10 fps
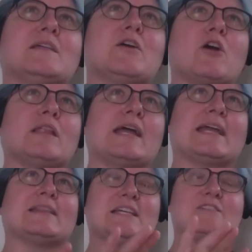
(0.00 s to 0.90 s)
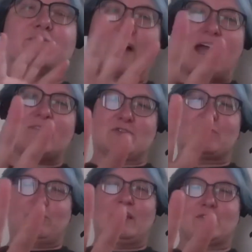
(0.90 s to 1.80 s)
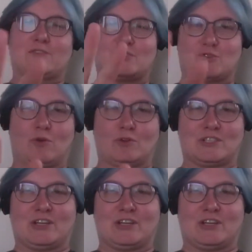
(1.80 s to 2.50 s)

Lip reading: There are at least 5 different flavors of trolls.